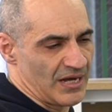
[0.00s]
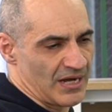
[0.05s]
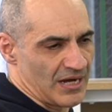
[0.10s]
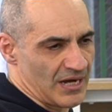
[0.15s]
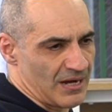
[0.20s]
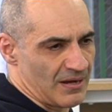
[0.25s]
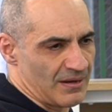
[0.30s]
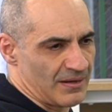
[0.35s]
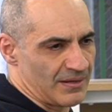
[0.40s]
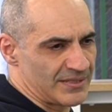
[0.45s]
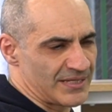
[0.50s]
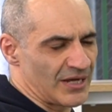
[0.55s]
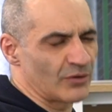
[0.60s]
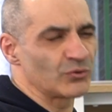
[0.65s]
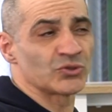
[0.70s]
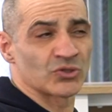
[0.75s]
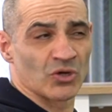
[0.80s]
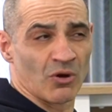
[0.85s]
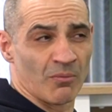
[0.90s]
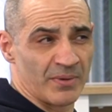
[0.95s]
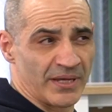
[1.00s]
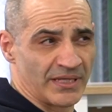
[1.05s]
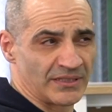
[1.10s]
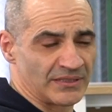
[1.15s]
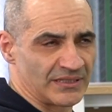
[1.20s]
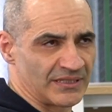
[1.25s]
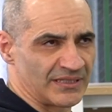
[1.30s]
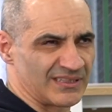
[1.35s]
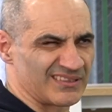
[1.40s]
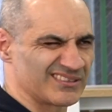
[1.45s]
Yahoo
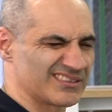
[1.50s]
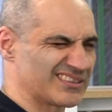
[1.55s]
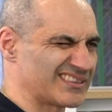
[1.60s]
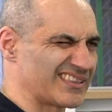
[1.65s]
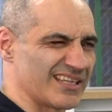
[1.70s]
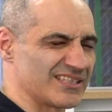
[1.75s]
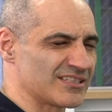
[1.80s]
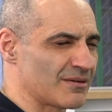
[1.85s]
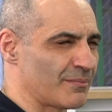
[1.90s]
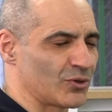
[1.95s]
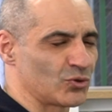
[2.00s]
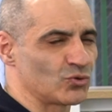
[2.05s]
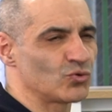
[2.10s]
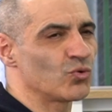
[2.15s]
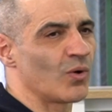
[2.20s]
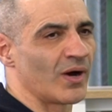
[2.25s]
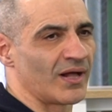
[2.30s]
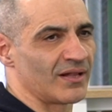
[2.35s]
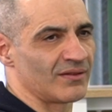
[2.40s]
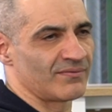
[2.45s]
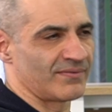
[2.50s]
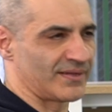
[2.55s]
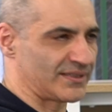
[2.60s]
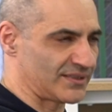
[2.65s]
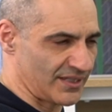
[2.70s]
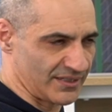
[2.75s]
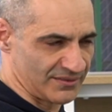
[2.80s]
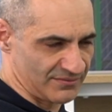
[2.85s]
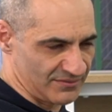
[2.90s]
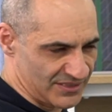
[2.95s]
Shopping, it stays about 12,
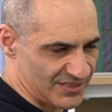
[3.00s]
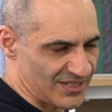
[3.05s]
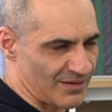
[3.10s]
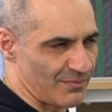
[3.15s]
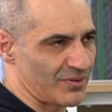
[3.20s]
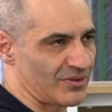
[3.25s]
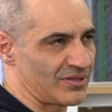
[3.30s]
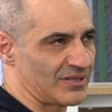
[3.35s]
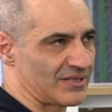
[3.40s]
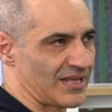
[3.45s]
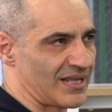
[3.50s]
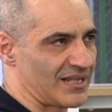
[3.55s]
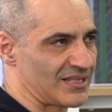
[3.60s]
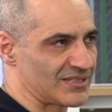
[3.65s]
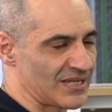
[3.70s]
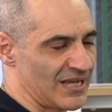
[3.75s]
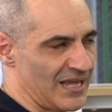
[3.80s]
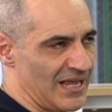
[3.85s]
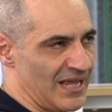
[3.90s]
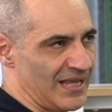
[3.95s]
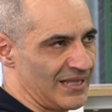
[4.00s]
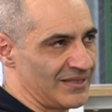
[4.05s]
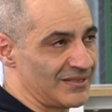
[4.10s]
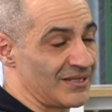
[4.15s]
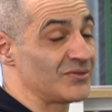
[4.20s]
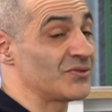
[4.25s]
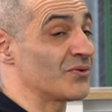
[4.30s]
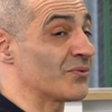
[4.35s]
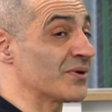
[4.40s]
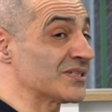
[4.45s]
and then it's everything else. The
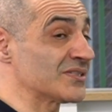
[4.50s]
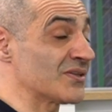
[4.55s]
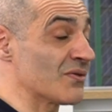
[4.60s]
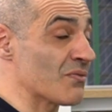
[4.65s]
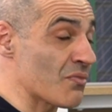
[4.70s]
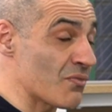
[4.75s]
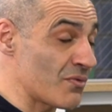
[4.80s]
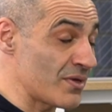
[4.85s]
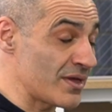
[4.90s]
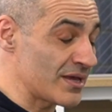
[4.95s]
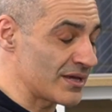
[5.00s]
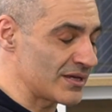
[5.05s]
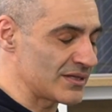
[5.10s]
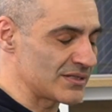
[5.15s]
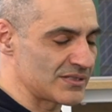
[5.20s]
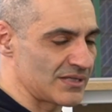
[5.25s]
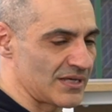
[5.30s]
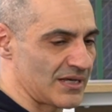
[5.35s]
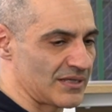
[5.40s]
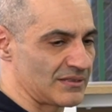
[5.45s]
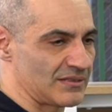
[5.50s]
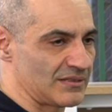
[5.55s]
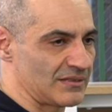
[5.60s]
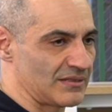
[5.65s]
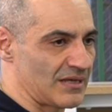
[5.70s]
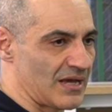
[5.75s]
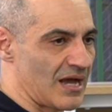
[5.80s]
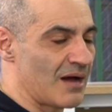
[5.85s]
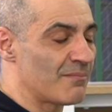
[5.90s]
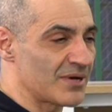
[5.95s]
interesting thing is that
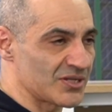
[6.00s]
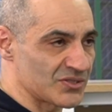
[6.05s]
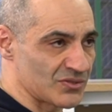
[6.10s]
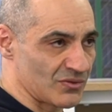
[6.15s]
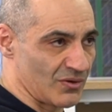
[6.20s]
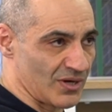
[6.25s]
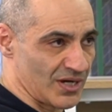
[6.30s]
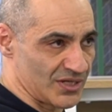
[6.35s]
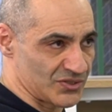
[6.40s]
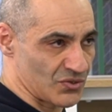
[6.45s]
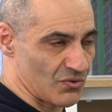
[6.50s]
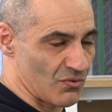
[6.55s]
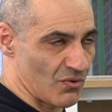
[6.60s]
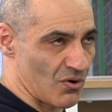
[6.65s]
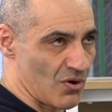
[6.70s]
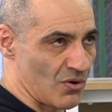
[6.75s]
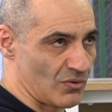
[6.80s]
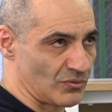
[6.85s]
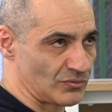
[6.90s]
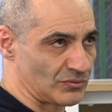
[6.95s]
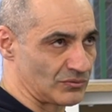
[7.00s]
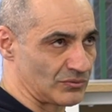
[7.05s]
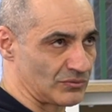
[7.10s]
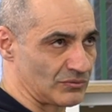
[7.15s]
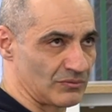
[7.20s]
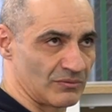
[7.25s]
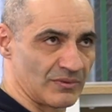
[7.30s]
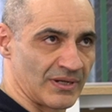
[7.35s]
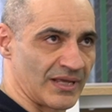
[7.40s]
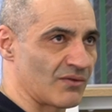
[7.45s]
Amazon has grown
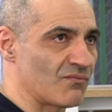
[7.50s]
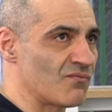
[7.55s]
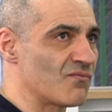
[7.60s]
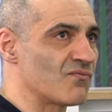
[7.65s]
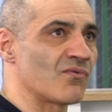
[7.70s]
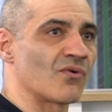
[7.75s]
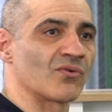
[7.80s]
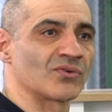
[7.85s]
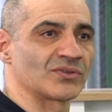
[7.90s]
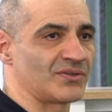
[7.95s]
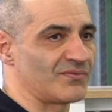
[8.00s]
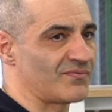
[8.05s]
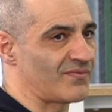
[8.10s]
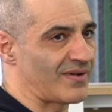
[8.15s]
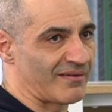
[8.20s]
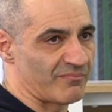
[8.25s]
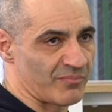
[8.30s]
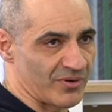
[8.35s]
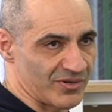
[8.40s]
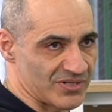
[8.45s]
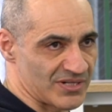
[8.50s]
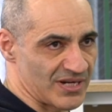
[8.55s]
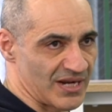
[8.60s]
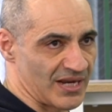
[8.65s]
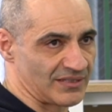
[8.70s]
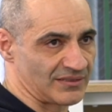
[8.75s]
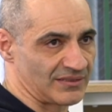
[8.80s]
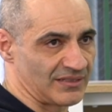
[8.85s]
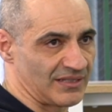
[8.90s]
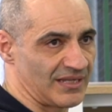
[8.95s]
like
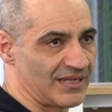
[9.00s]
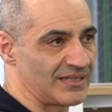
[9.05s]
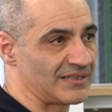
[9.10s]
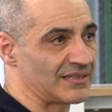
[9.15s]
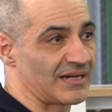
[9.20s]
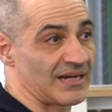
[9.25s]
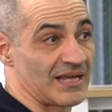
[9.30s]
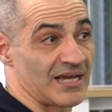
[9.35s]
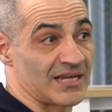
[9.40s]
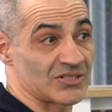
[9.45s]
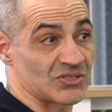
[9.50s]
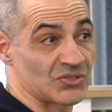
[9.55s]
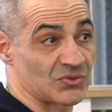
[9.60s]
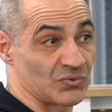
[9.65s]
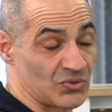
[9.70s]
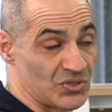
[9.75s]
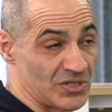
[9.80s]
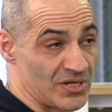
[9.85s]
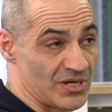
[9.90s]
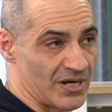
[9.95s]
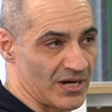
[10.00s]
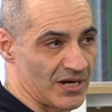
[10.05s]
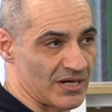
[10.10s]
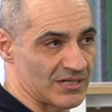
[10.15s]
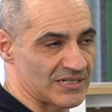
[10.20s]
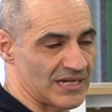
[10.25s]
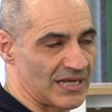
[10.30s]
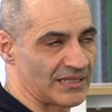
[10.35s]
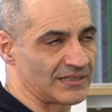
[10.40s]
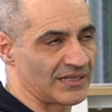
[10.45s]
45% in the last 2
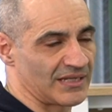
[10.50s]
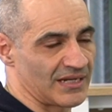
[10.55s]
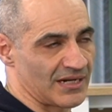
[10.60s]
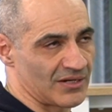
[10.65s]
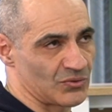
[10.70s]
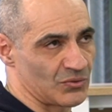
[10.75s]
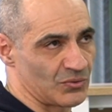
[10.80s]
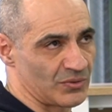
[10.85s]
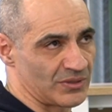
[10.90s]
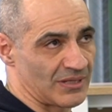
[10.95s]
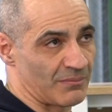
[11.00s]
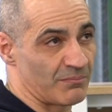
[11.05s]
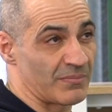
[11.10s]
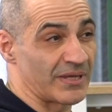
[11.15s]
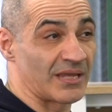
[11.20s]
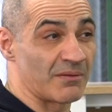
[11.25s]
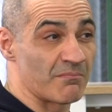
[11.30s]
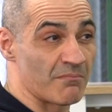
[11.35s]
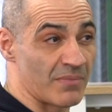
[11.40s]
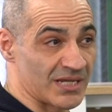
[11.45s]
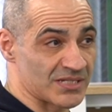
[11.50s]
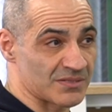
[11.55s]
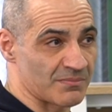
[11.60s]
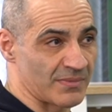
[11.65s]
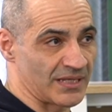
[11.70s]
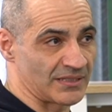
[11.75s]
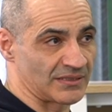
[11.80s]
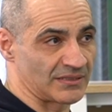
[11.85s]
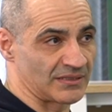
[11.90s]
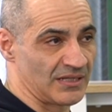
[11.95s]
years, and they are doing a big
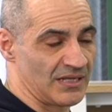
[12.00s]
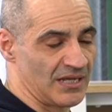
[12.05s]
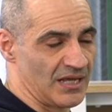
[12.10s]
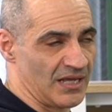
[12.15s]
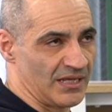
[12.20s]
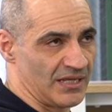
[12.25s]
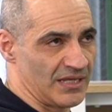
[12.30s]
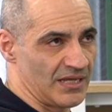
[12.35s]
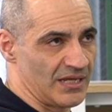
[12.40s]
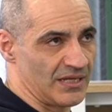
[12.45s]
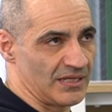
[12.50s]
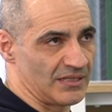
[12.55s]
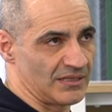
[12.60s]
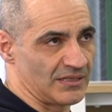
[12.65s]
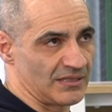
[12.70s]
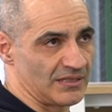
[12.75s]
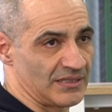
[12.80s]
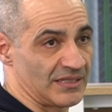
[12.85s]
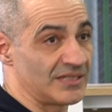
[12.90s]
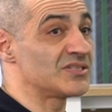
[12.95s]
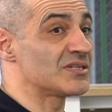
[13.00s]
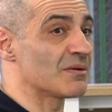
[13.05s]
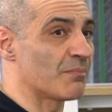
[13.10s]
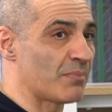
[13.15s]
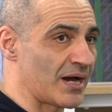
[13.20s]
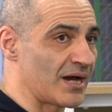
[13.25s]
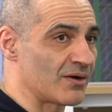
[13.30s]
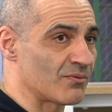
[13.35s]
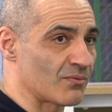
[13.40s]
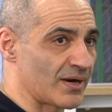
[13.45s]
investment in
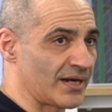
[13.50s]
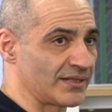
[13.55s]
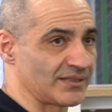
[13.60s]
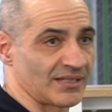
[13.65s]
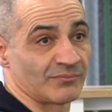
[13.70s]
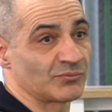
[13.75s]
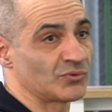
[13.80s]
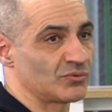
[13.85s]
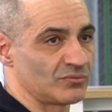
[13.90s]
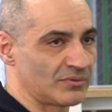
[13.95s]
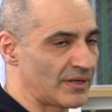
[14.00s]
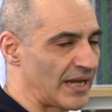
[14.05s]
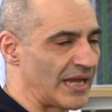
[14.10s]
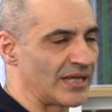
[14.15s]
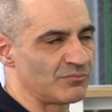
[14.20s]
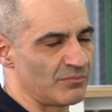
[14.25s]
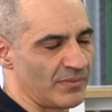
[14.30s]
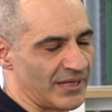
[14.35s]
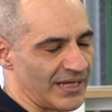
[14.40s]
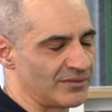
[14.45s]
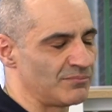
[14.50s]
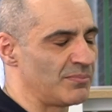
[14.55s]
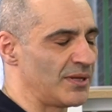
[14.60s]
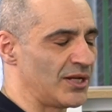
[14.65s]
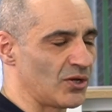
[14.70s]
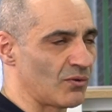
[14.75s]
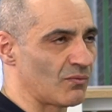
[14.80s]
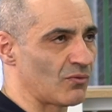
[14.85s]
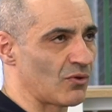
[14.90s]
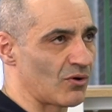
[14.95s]
Japan, right, up to $8
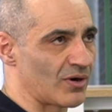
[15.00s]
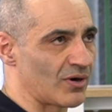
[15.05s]
billion.